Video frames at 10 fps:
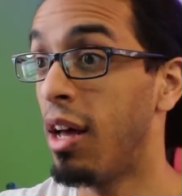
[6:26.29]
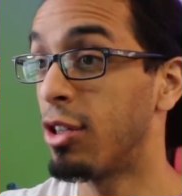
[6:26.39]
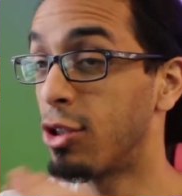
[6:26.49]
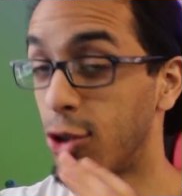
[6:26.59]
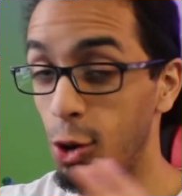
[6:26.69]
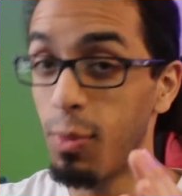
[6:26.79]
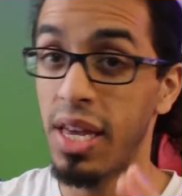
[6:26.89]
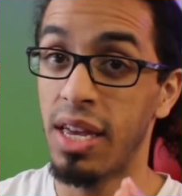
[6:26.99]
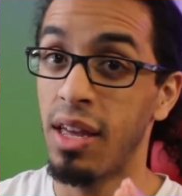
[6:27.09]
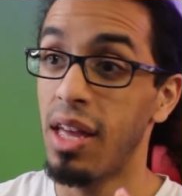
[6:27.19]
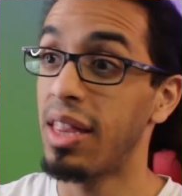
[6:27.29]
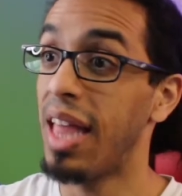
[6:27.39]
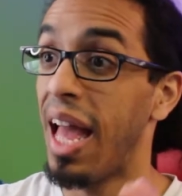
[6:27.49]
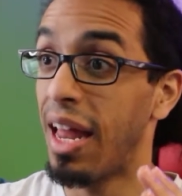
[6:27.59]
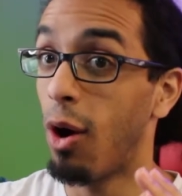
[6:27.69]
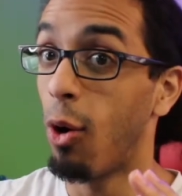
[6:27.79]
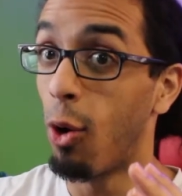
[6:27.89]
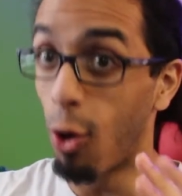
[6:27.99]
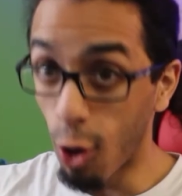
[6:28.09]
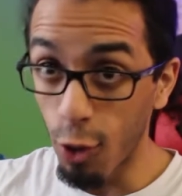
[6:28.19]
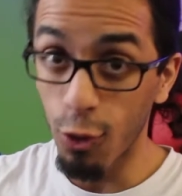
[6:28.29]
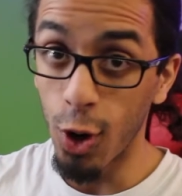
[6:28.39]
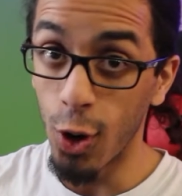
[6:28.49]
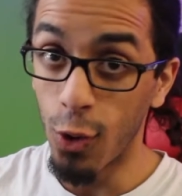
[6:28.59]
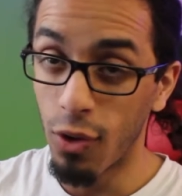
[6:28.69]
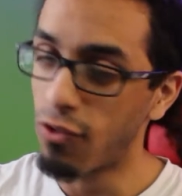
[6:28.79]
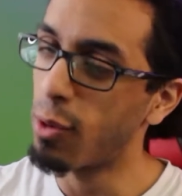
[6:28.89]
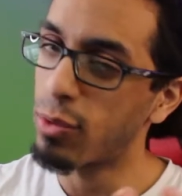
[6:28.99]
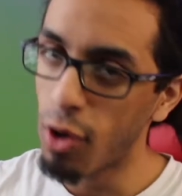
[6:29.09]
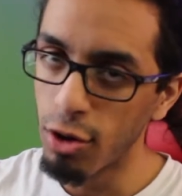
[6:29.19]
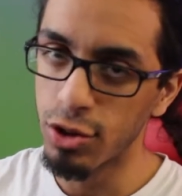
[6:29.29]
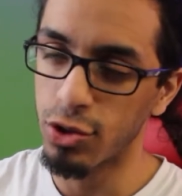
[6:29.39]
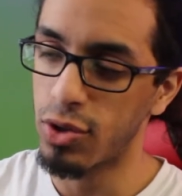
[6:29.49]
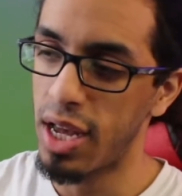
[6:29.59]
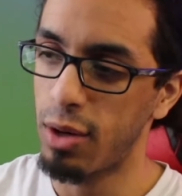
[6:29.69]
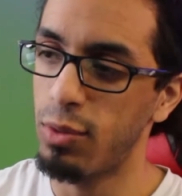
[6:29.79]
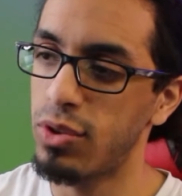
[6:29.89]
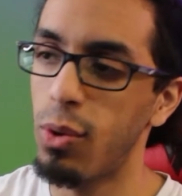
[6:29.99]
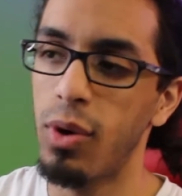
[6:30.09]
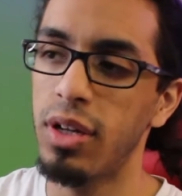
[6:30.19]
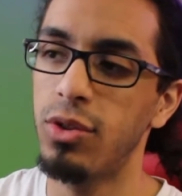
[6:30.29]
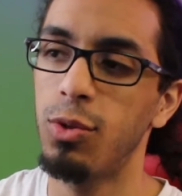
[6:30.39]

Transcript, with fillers: assuming that Oro from Third Strike was going